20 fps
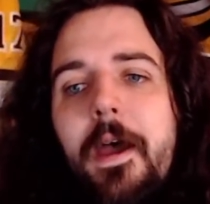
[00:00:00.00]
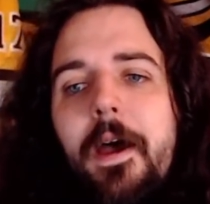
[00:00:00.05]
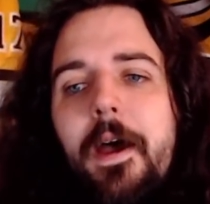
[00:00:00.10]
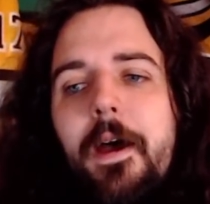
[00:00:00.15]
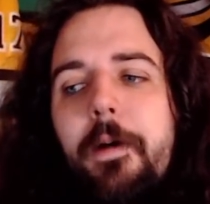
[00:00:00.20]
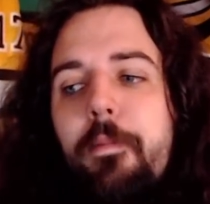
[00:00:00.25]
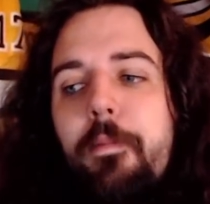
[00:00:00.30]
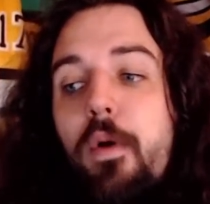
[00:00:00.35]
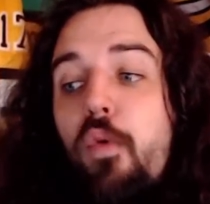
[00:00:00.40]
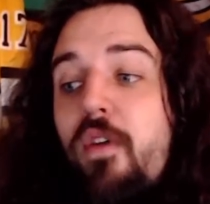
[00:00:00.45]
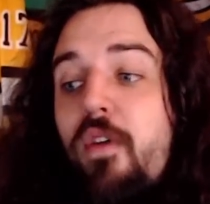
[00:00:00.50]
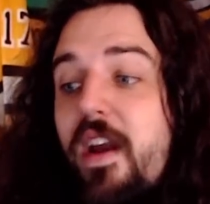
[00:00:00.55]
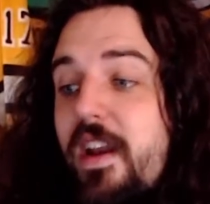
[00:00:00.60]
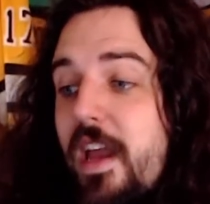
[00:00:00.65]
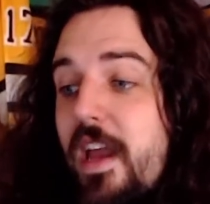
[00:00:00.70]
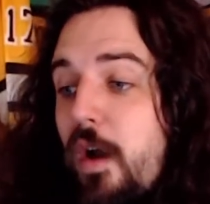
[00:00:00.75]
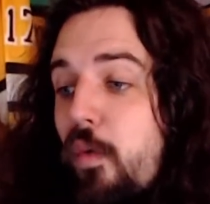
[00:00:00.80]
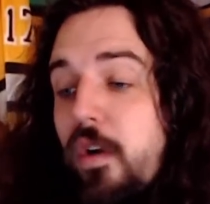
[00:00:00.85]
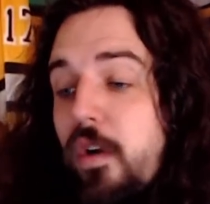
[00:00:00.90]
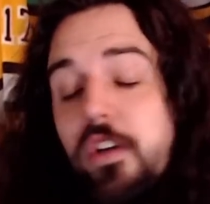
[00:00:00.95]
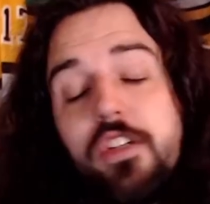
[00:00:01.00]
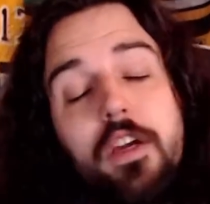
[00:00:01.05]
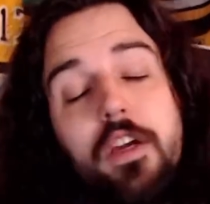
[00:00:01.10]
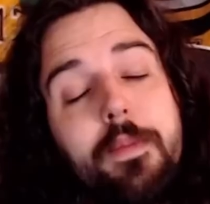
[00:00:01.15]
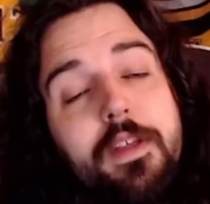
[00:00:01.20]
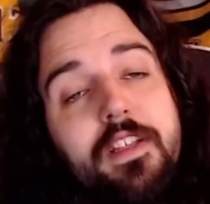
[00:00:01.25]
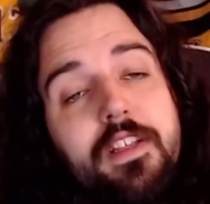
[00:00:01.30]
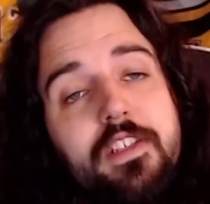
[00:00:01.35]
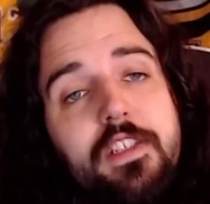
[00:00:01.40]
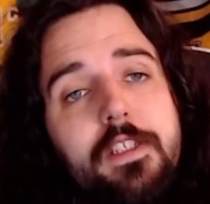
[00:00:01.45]
But right now, we're going to talk
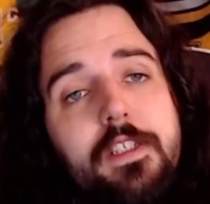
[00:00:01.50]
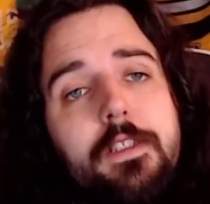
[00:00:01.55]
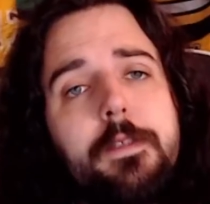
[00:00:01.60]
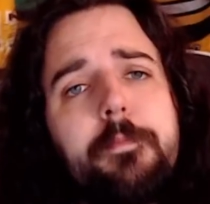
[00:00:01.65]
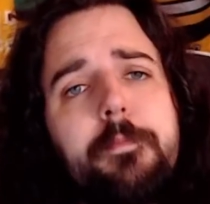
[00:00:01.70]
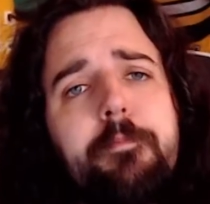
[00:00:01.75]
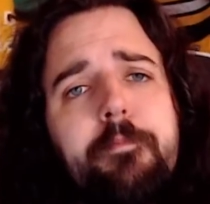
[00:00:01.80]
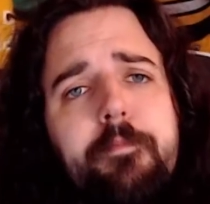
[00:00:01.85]
about this season